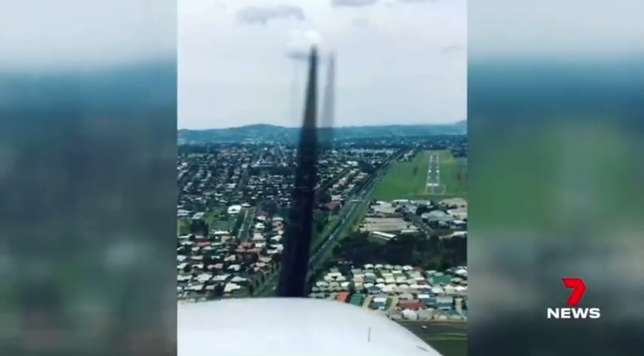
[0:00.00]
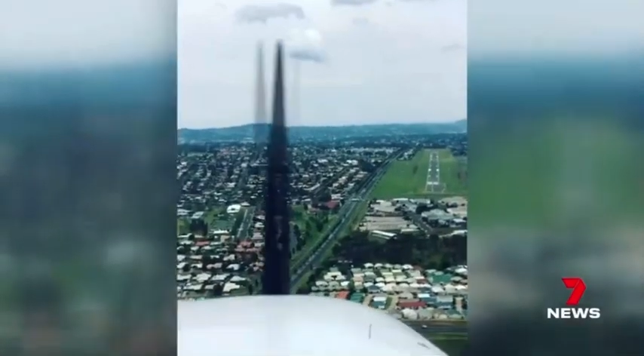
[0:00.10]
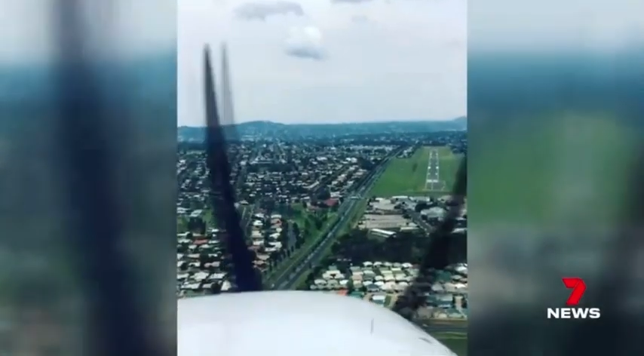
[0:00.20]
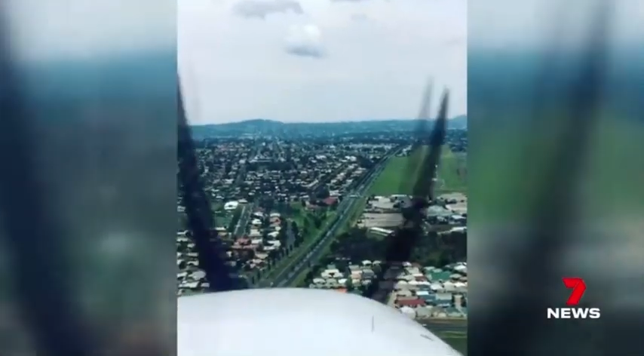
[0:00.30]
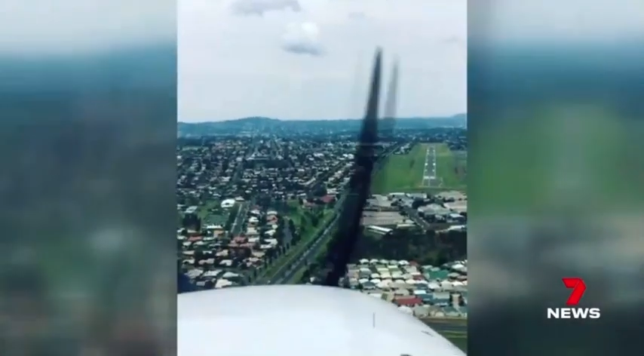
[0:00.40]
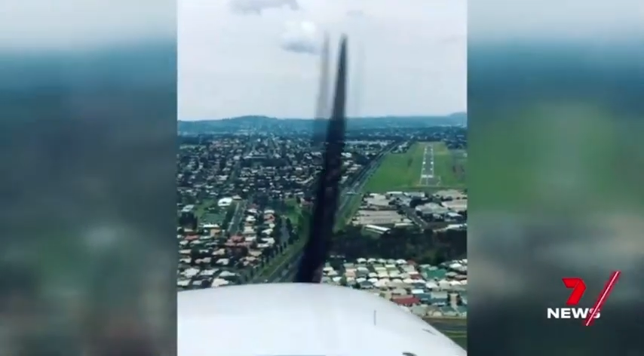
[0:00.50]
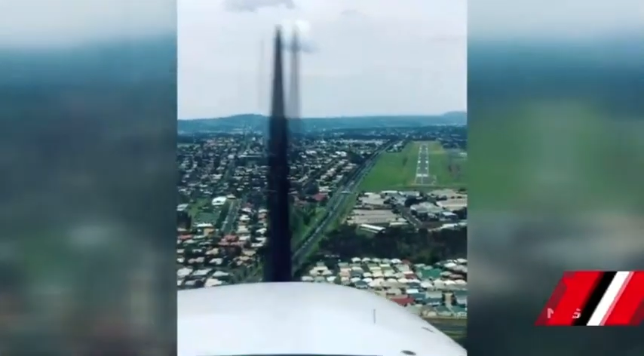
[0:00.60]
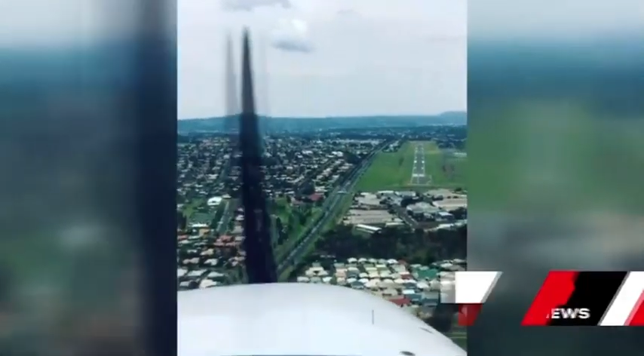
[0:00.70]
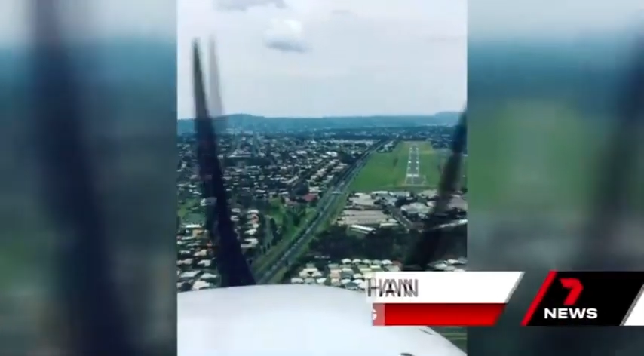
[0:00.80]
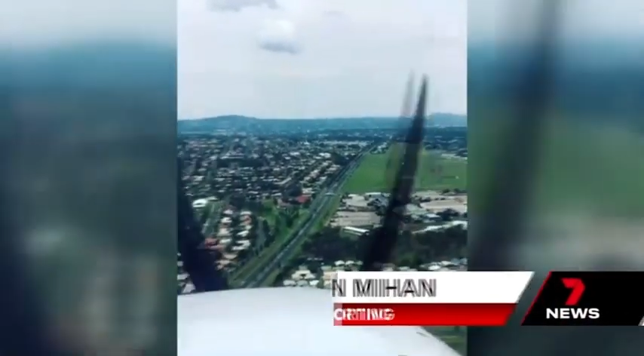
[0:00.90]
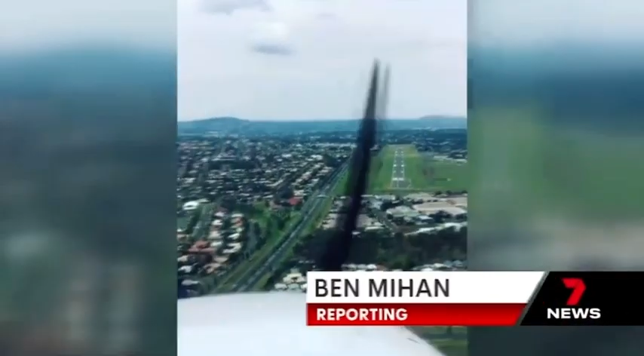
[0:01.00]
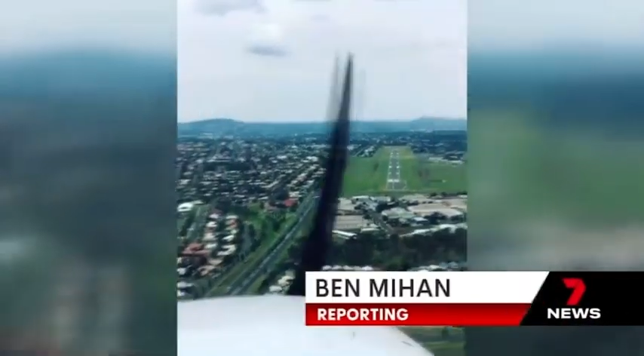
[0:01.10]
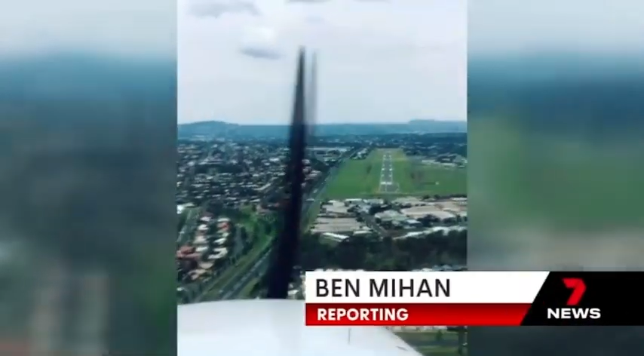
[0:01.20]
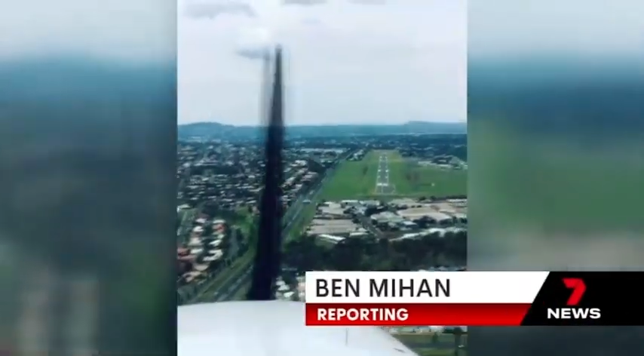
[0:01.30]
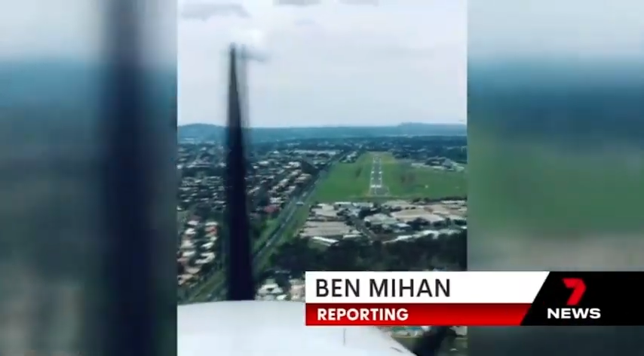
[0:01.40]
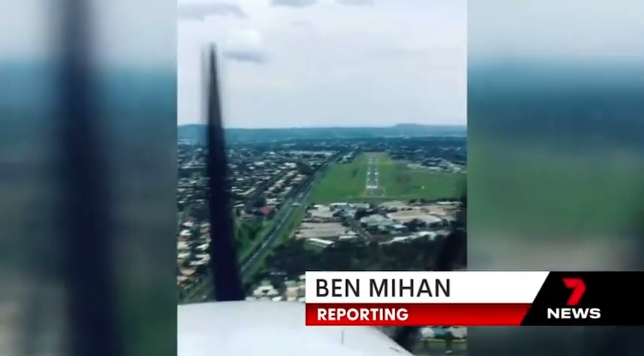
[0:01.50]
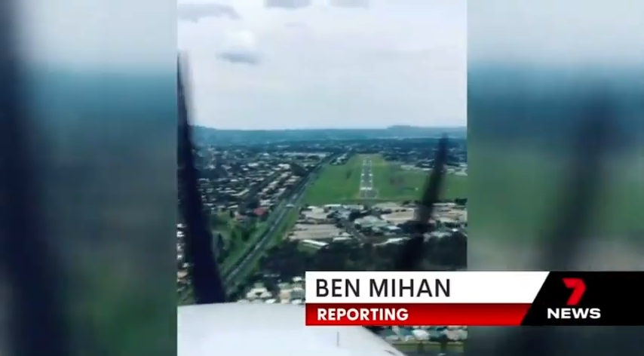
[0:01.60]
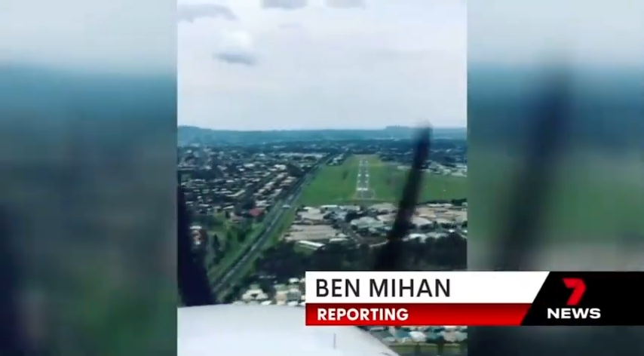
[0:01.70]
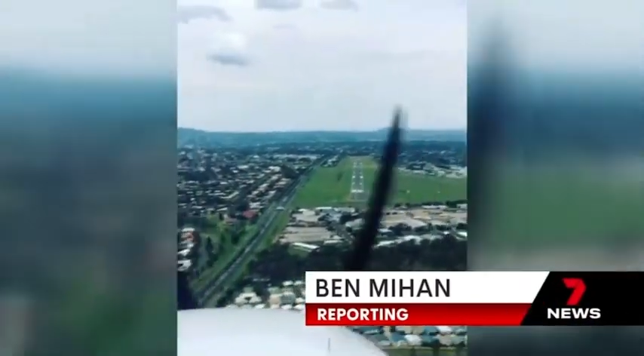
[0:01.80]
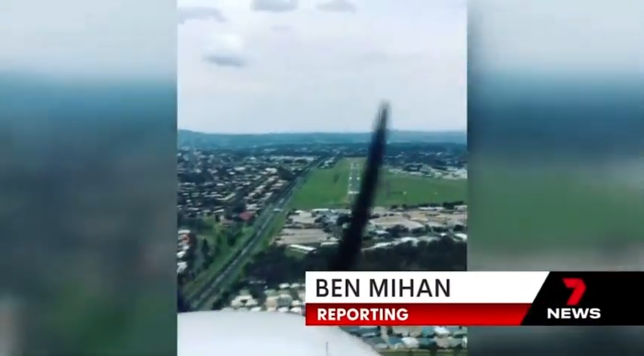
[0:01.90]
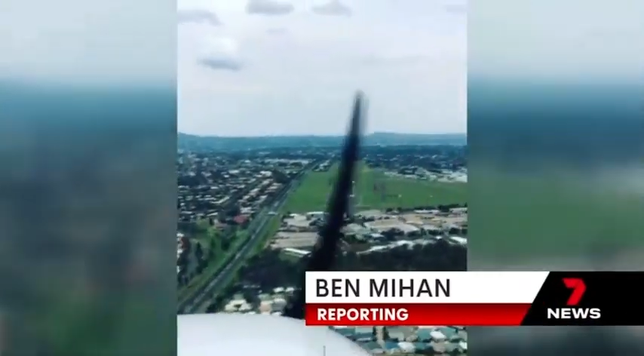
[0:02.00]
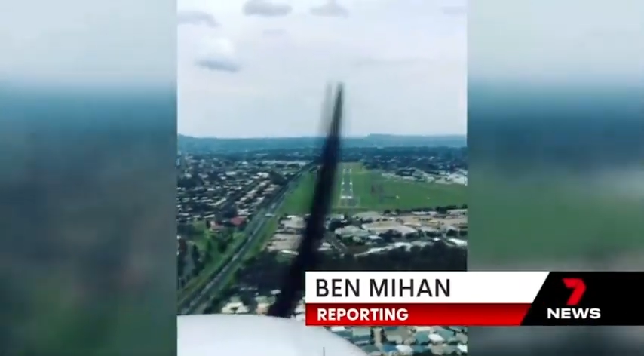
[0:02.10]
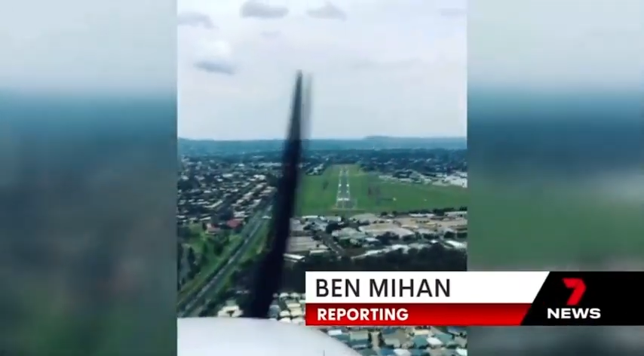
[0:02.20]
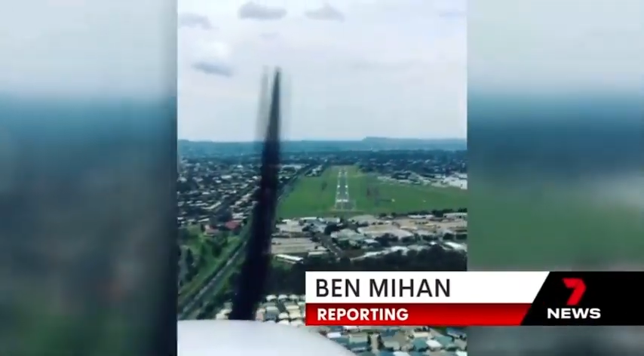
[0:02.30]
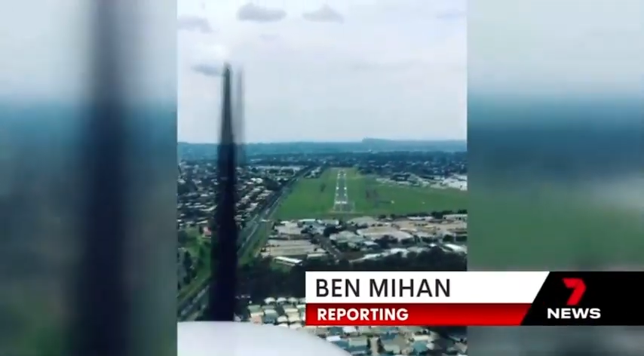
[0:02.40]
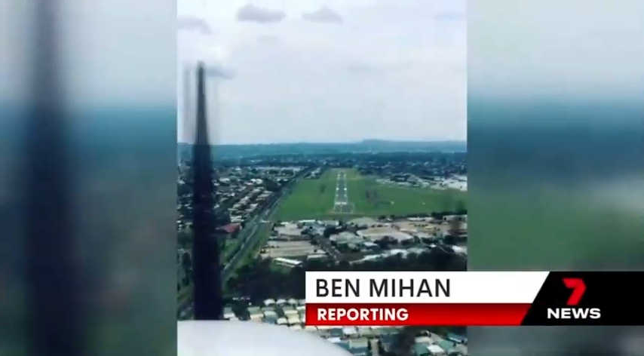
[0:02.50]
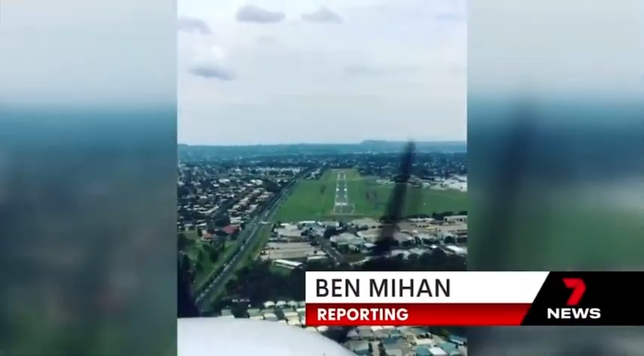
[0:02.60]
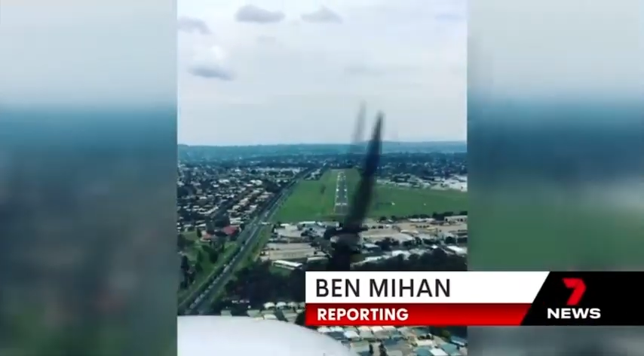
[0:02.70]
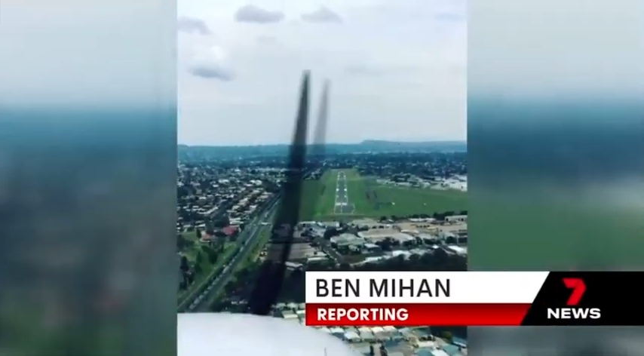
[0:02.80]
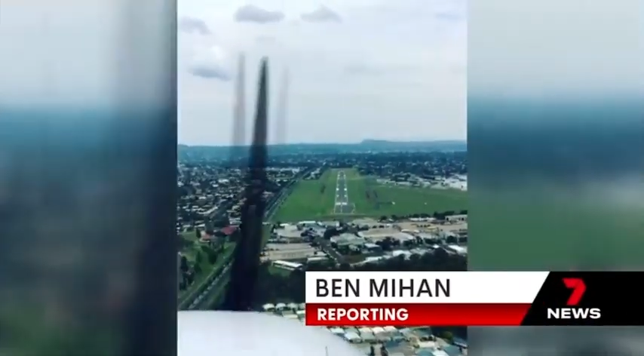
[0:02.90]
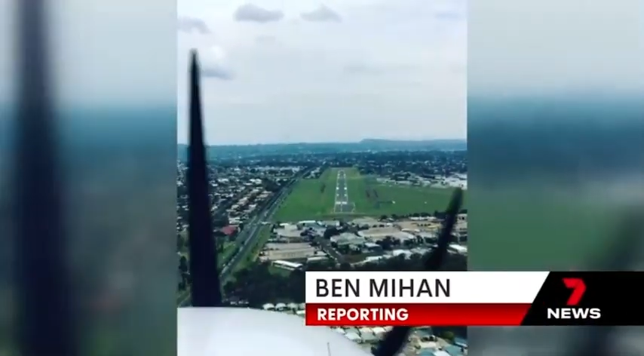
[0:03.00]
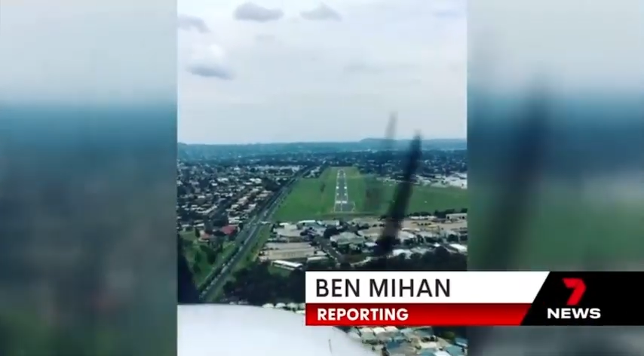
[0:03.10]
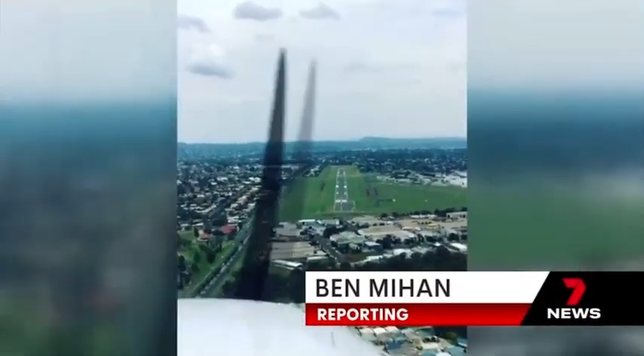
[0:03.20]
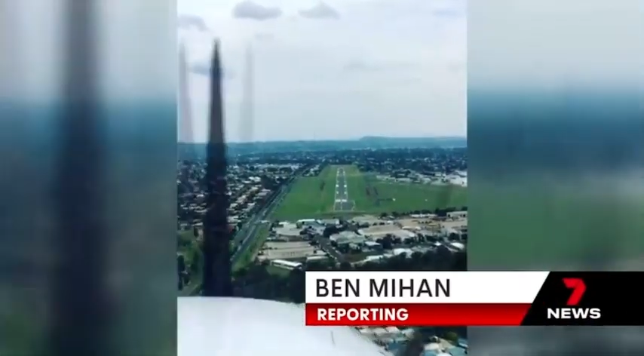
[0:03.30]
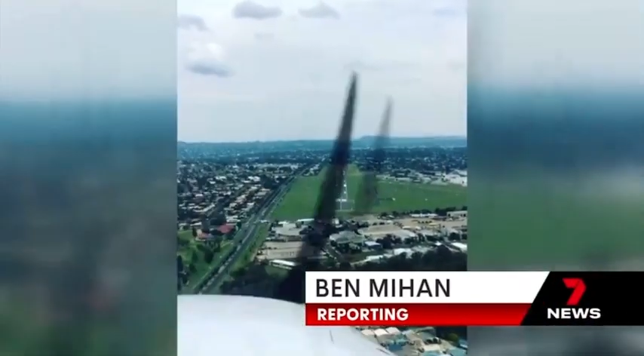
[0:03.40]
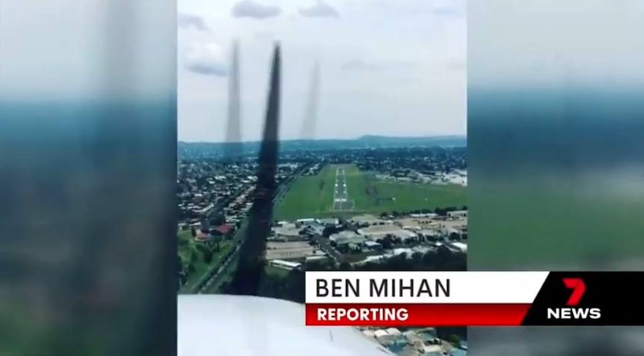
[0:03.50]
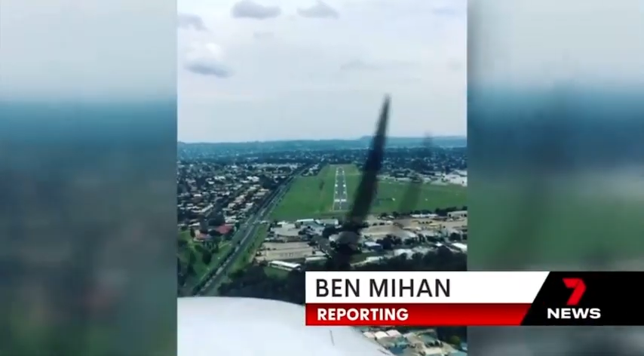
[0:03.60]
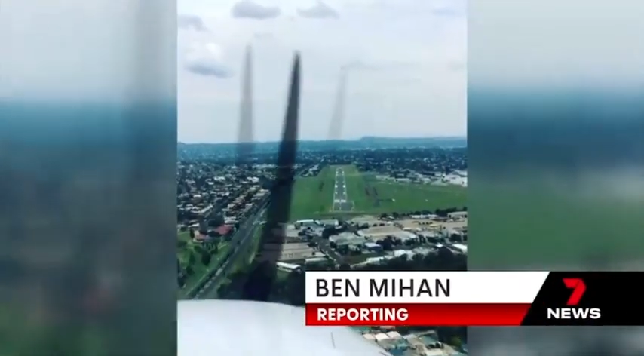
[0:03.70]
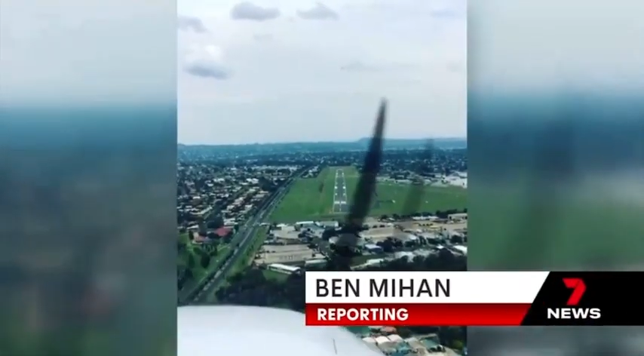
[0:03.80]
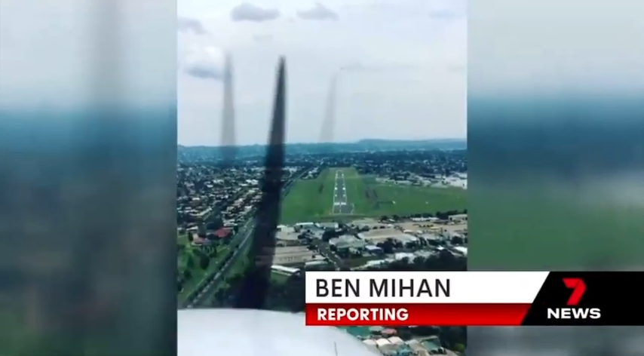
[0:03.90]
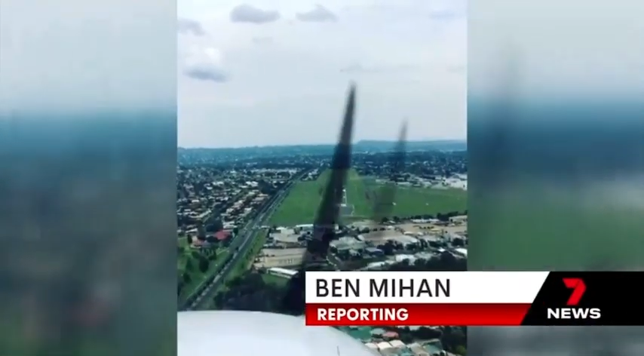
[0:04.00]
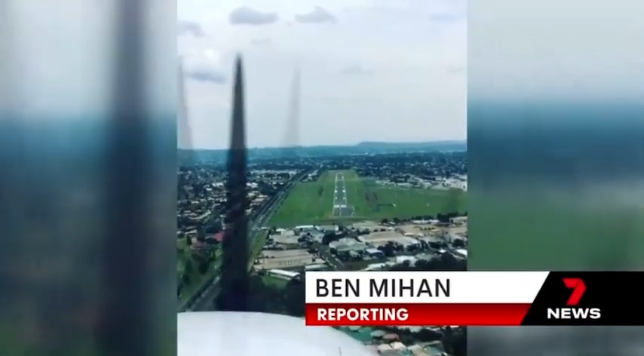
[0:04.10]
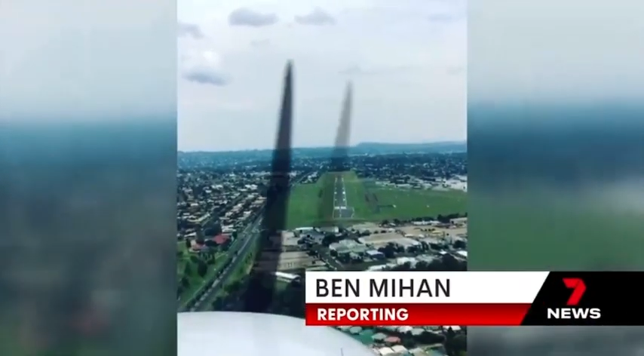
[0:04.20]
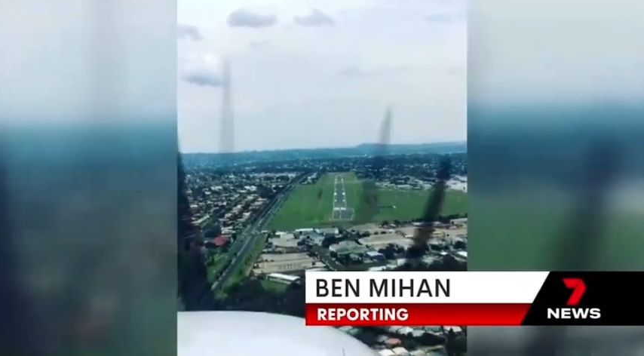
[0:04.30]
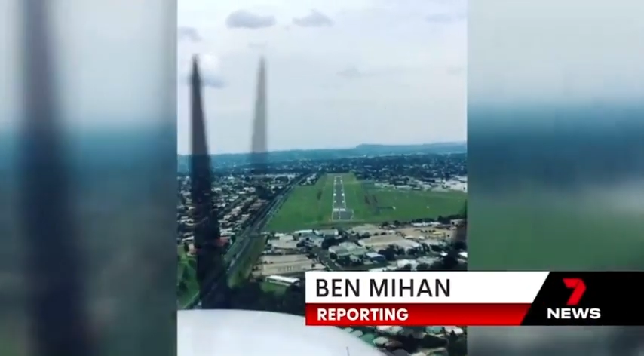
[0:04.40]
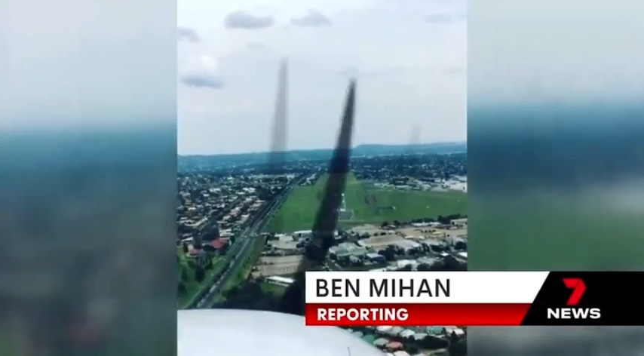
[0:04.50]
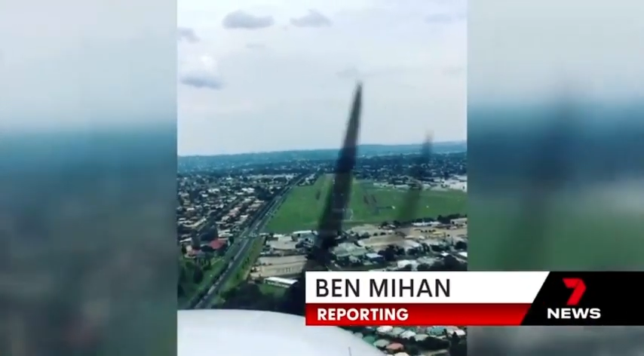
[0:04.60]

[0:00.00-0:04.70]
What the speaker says: Nobody's mouth can be seen.